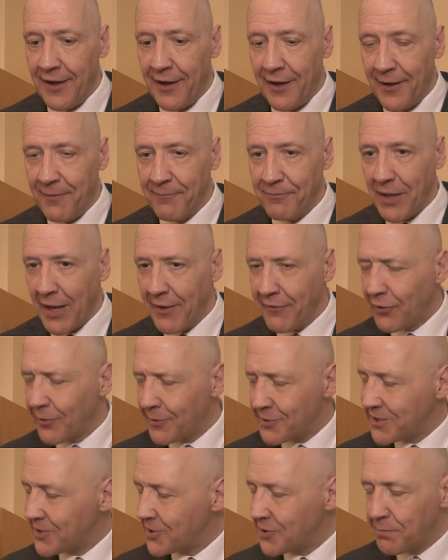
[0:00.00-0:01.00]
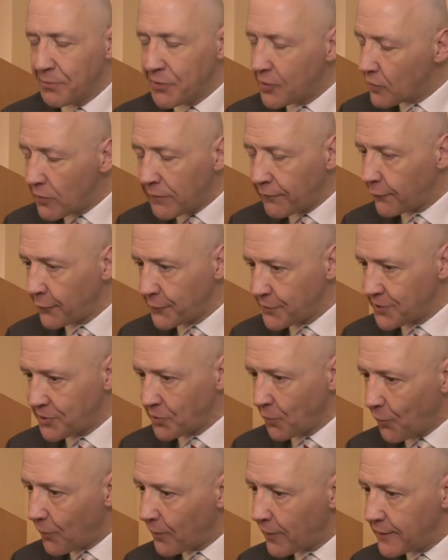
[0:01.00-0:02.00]
I've heard such beautiful
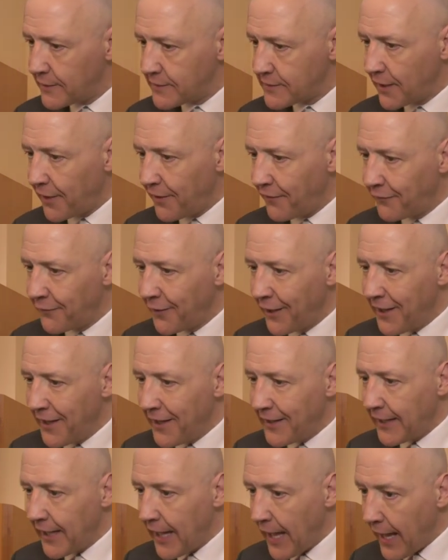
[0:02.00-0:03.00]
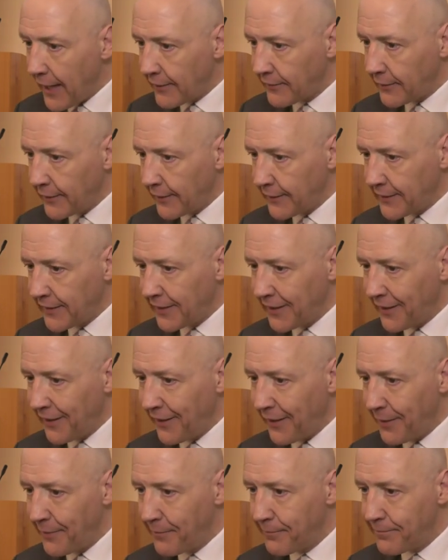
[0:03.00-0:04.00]
stories of Catholic
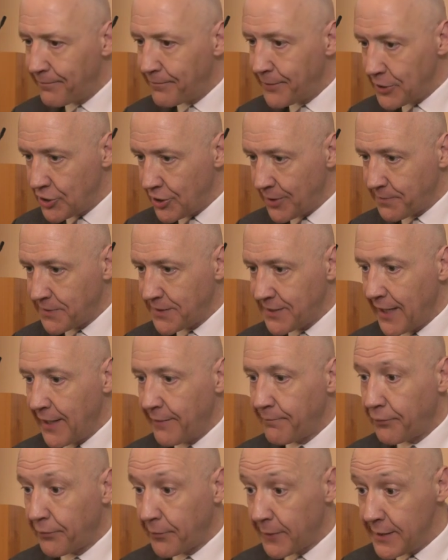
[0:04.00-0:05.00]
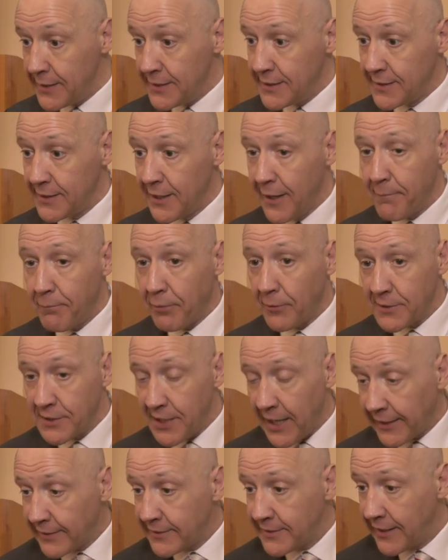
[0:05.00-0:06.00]
bishops and priests
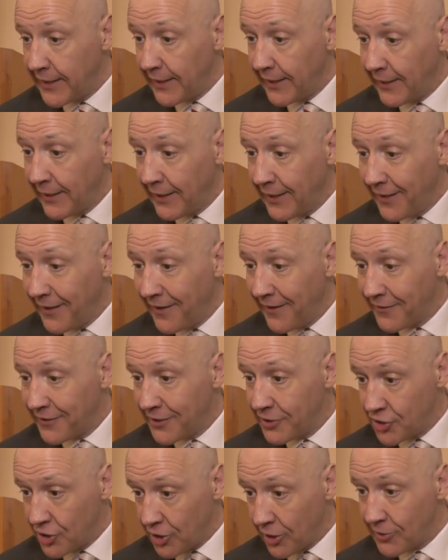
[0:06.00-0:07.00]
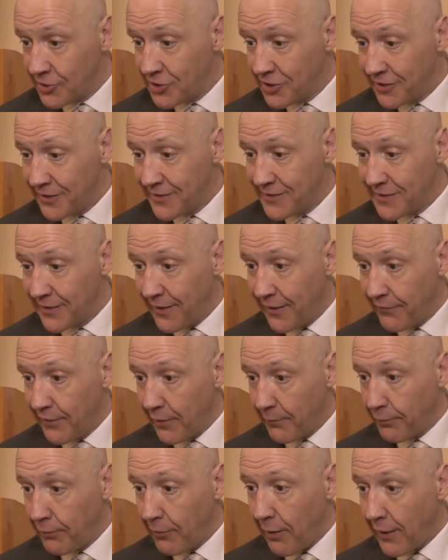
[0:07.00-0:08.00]
protecting the churches of
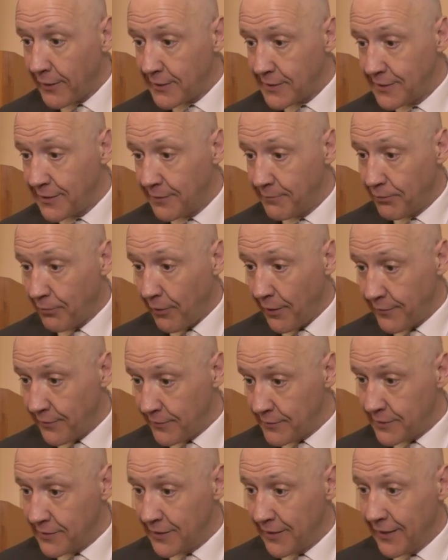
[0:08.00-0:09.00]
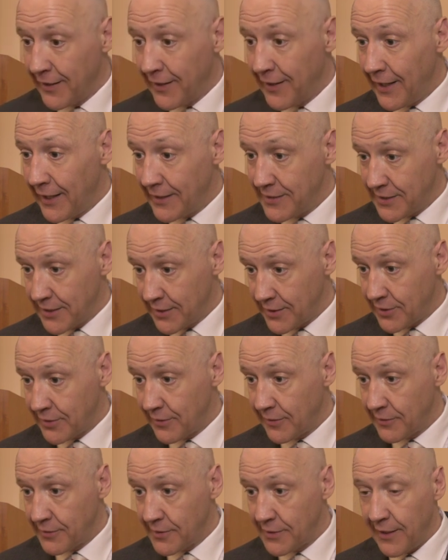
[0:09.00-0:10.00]
their Protestant brothers and
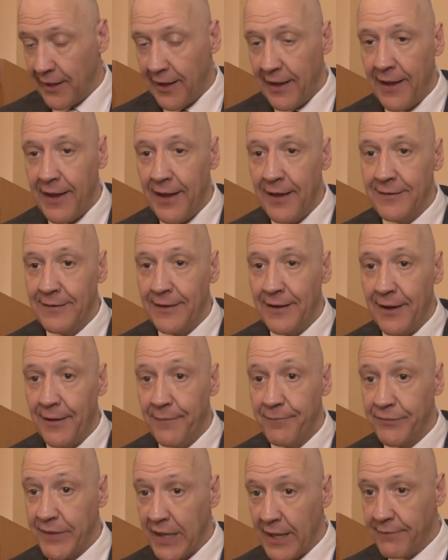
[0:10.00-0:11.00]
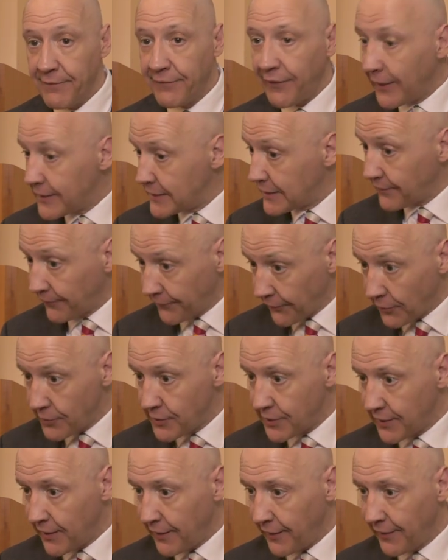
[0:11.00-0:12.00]
sisters, and vice
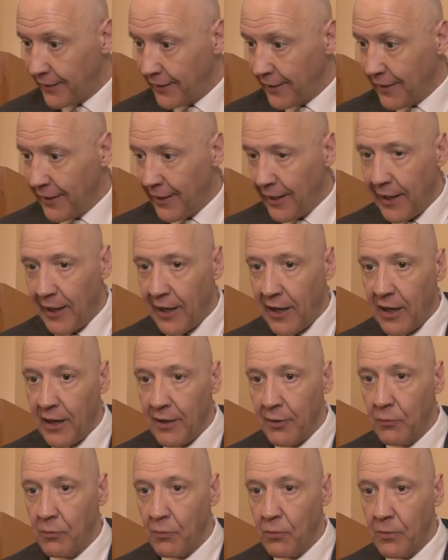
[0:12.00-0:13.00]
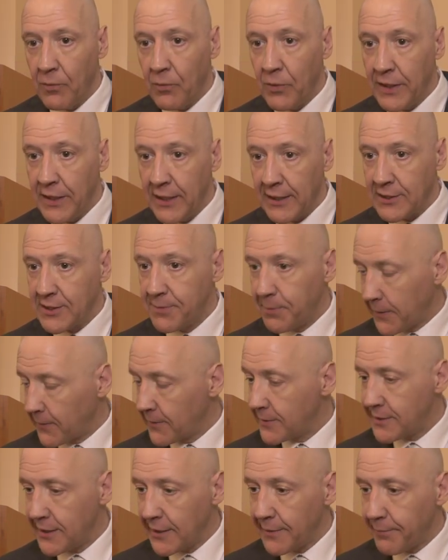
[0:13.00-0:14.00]
versa when
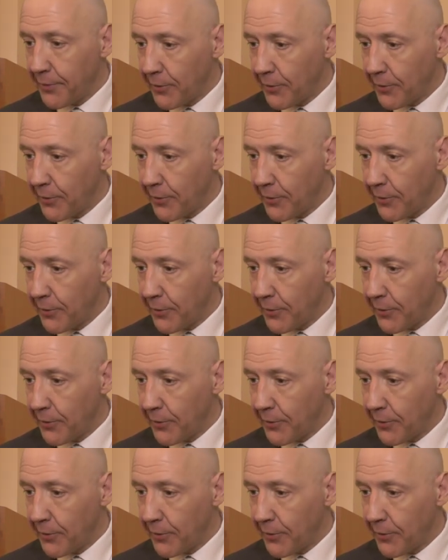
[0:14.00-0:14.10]
experiencing